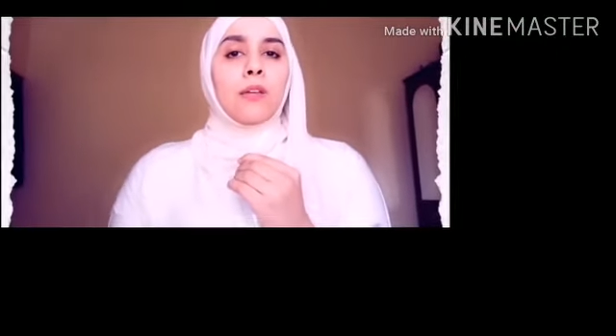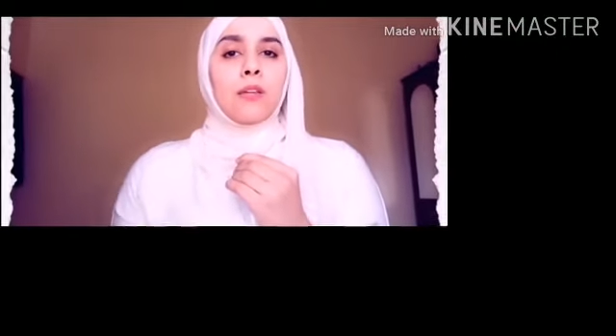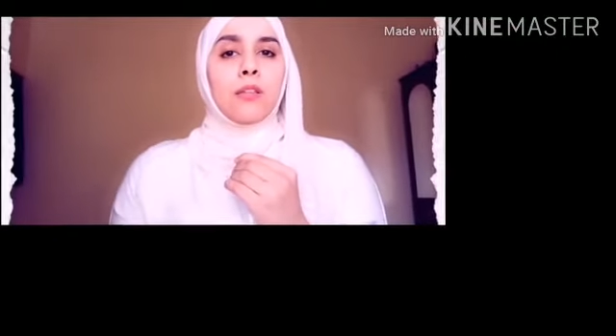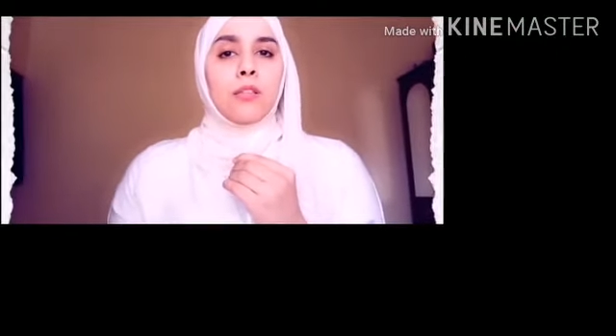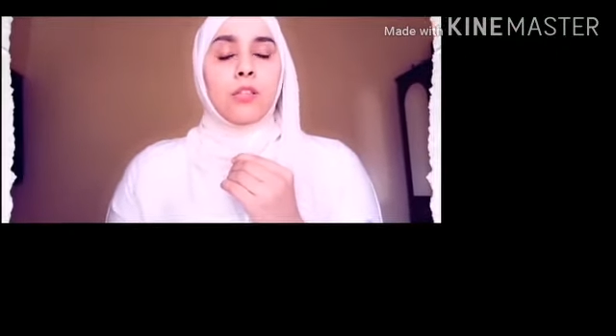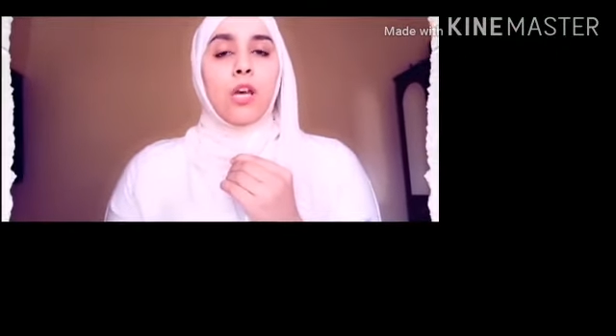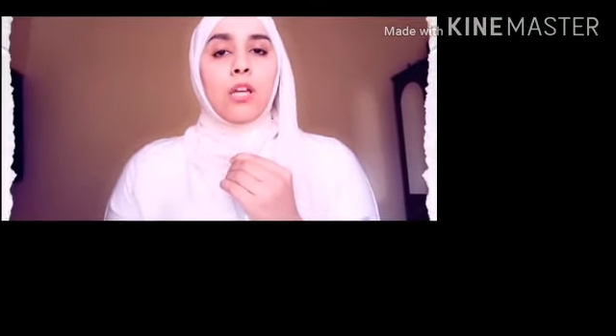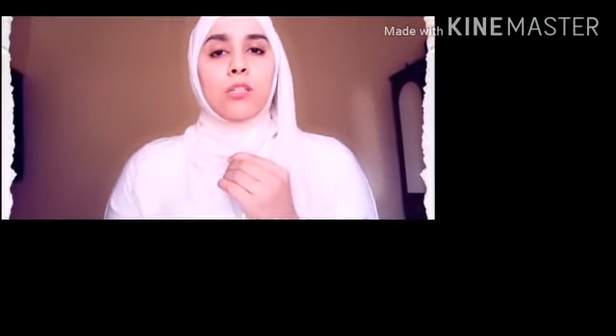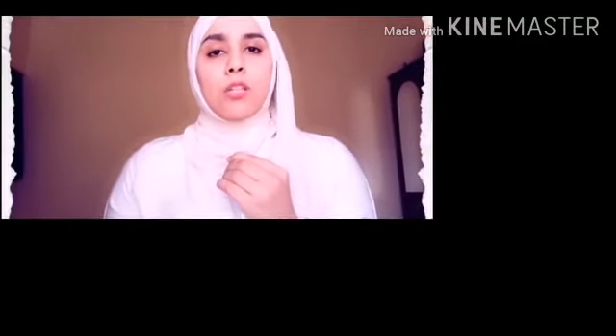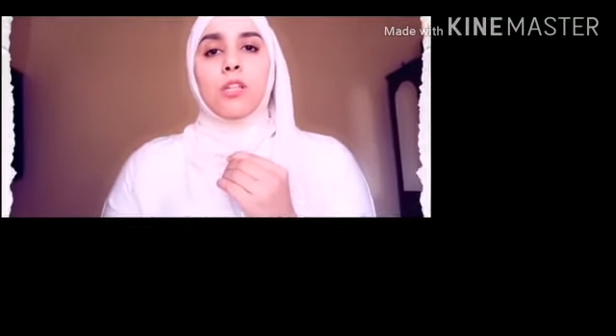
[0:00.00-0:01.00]
the
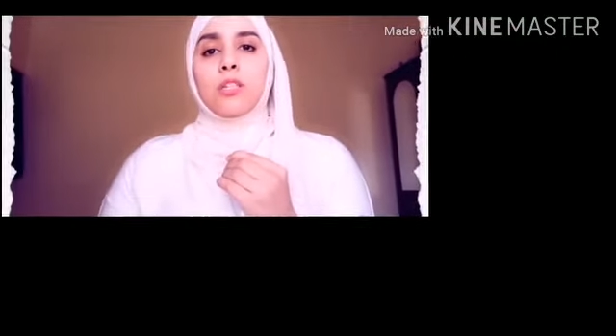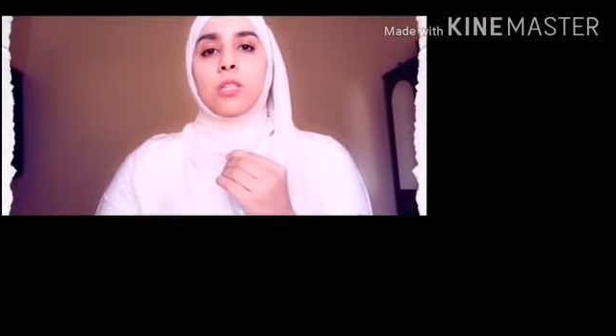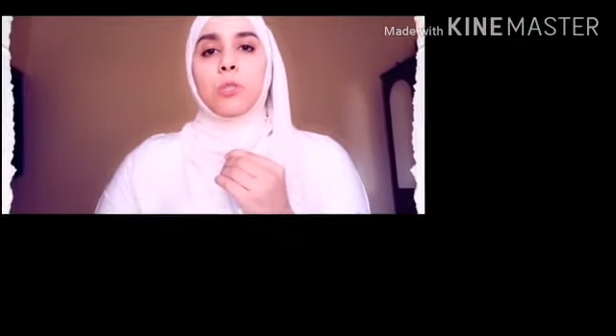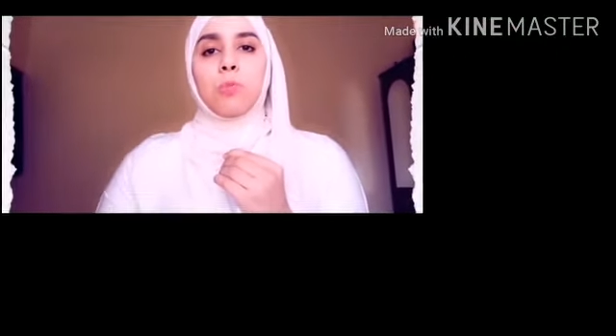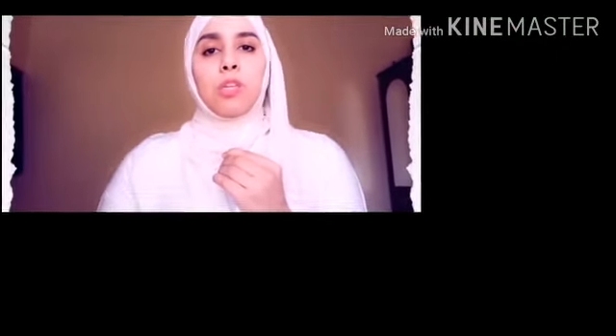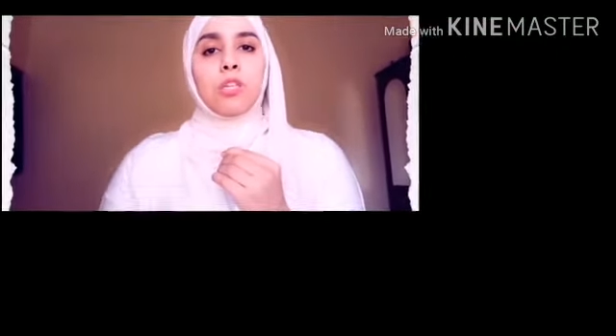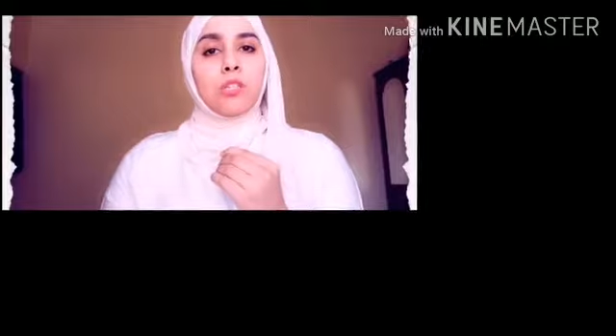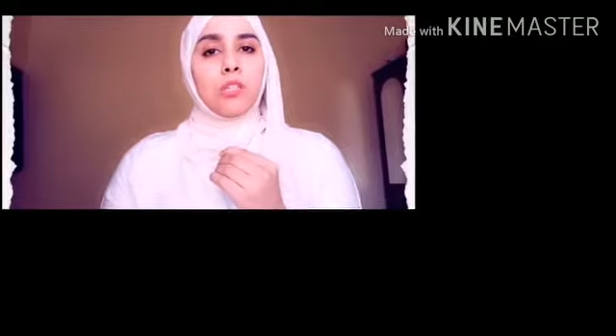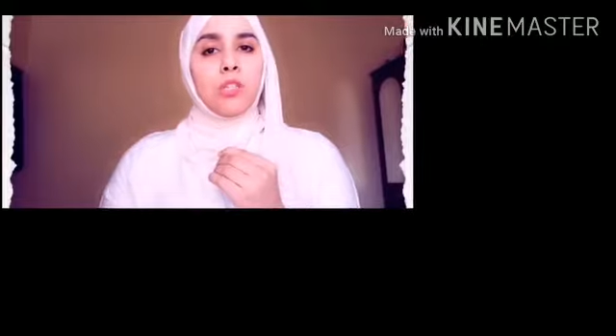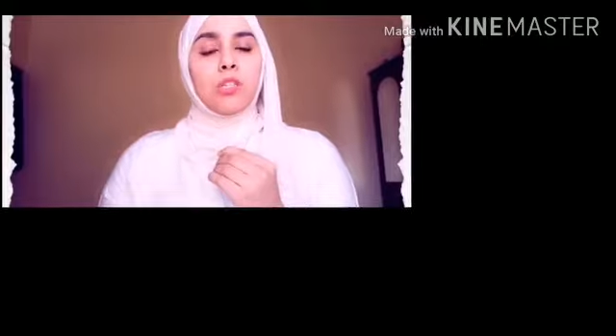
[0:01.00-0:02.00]
doctor is speaking
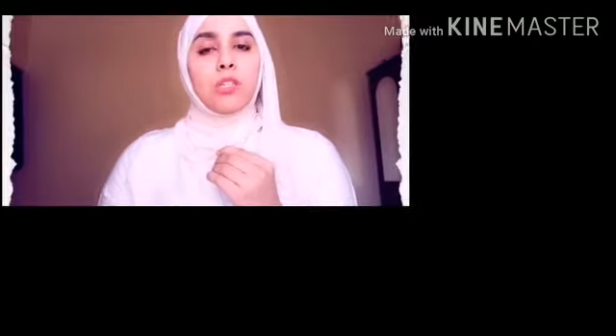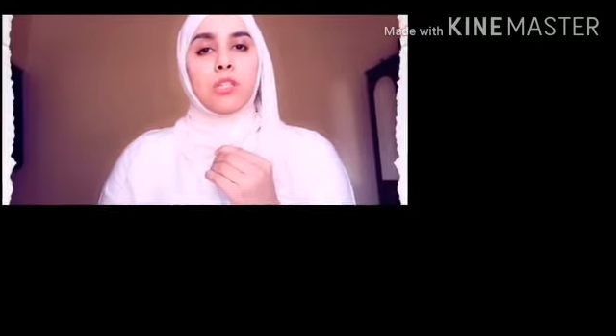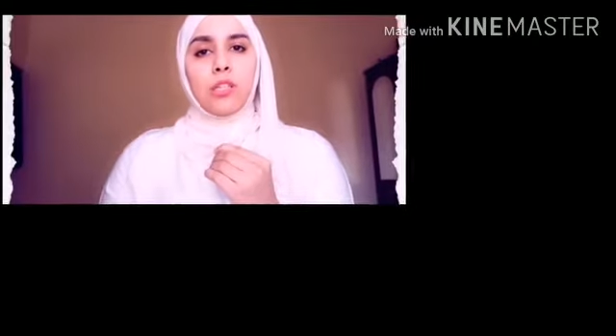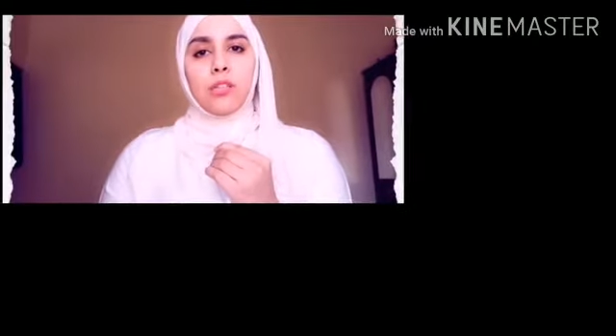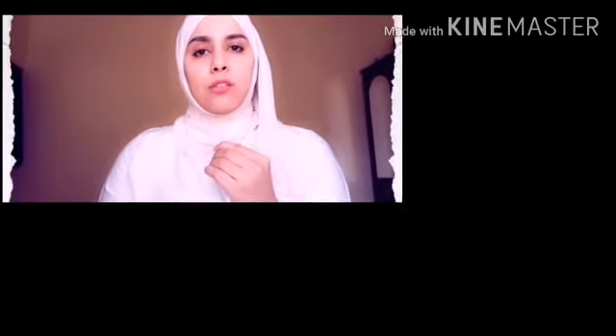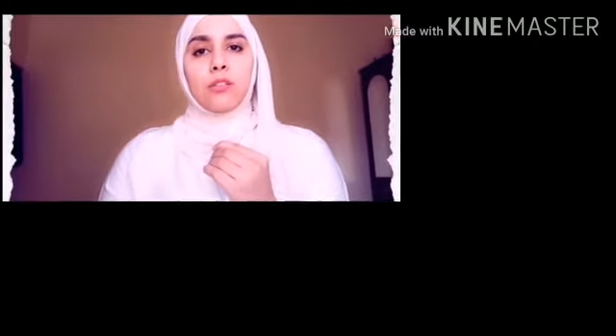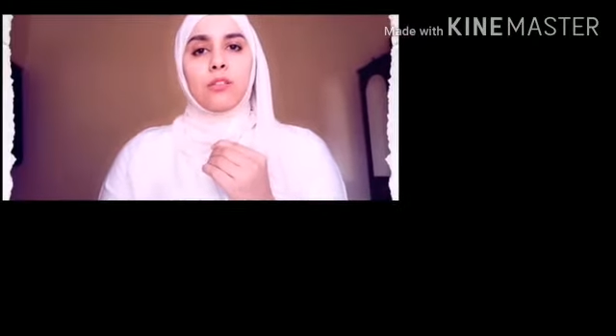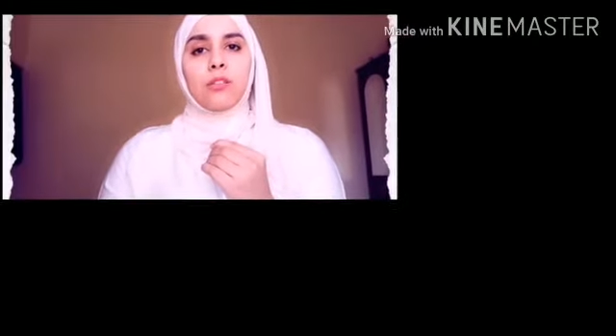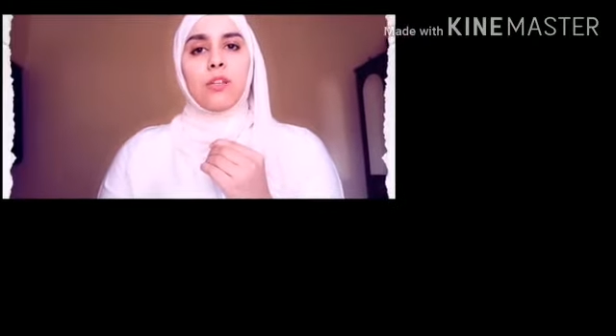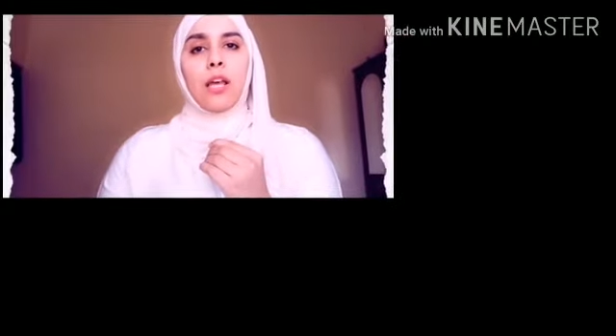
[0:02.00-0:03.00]
seriously
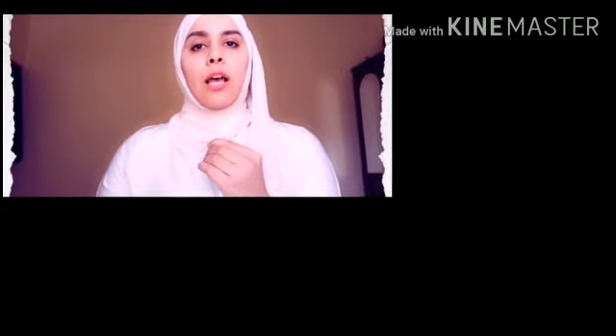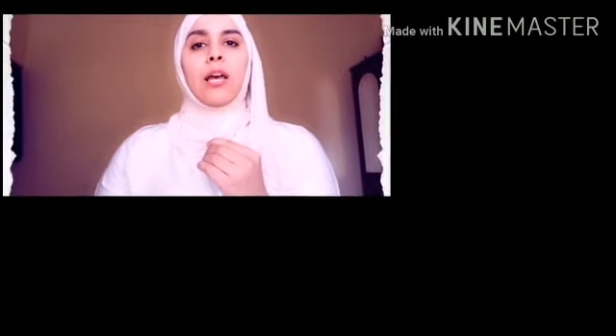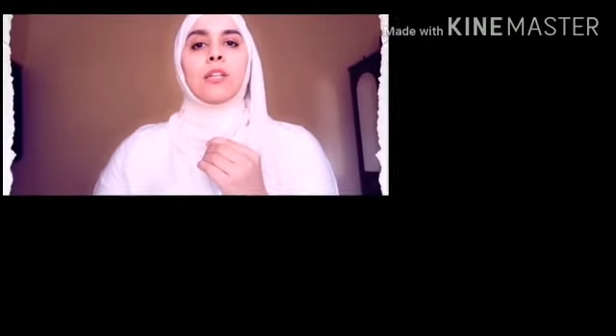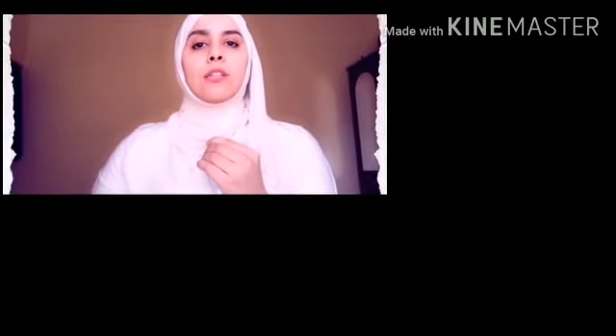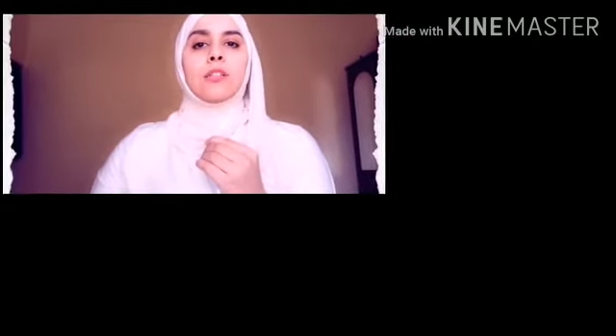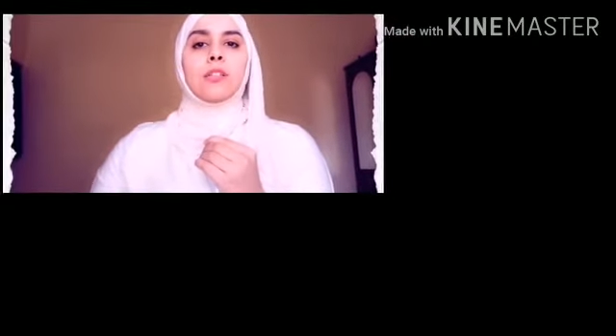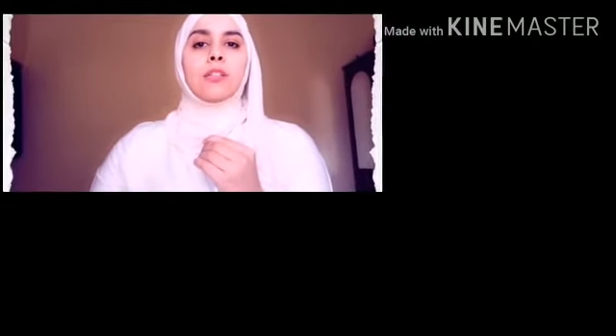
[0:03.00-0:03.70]
and